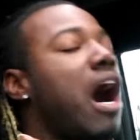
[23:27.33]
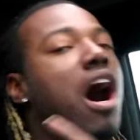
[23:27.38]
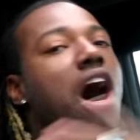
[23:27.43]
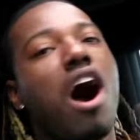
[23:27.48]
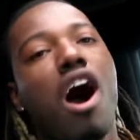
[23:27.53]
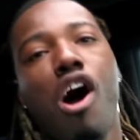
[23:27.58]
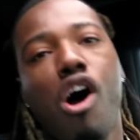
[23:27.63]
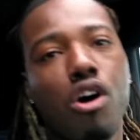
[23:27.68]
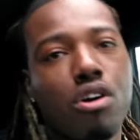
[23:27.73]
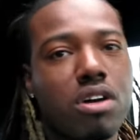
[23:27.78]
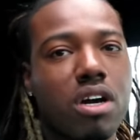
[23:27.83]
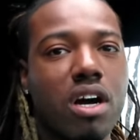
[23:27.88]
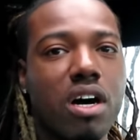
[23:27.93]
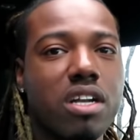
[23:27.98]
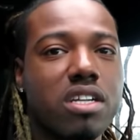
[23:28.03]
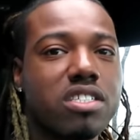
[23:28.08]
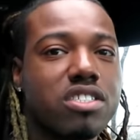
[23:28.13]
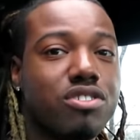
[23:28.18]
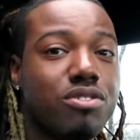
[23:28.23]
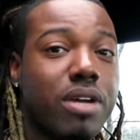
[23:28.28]
All
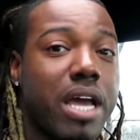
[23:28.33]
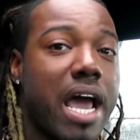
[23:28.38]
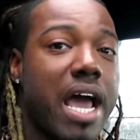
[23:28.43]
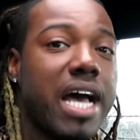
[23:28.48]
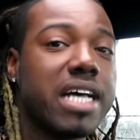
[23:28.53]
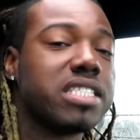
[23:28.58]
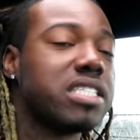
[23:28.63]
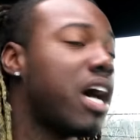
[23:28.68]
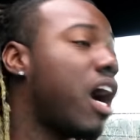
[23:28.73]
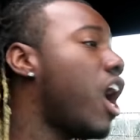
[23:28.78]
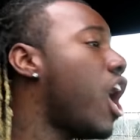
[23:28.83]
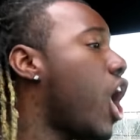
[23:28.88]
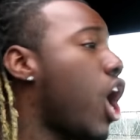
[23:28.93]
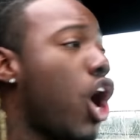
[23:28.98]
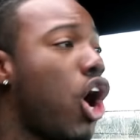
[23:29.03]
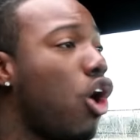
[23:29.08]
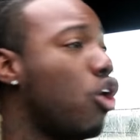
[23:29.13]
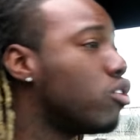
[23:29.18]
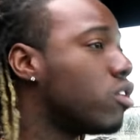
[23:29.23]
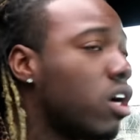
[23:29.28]
colors, you guys,
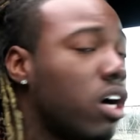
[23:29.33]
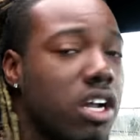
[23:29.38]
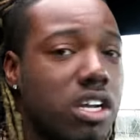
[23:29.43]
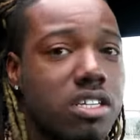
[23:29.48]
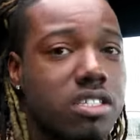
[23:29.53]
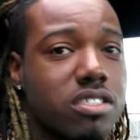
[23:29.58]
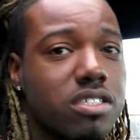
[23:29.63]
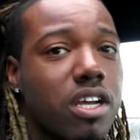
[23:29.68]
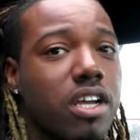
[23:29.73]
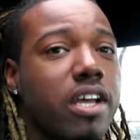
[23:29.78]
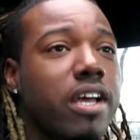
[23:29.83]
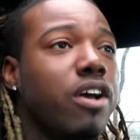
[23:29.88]
all colors.